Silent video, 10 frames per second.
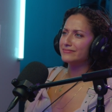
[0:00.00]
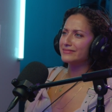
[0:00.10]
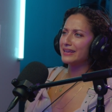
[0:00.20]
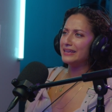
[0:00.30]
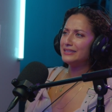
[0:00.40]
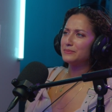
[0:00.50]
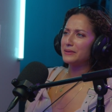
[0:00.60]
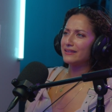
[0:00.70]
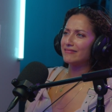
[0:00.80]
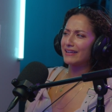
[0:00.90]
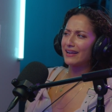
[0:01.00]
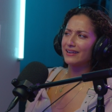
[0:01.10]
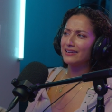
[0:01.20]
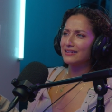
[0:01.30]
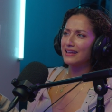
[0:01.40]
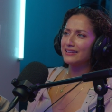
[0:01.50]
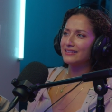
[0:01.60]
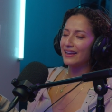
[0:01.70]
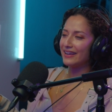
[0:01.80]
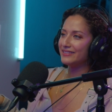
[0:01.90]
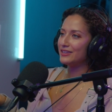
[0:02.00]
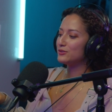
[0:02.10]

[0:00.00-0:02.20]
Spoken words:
that hits me. Like, I kind of like that. And then you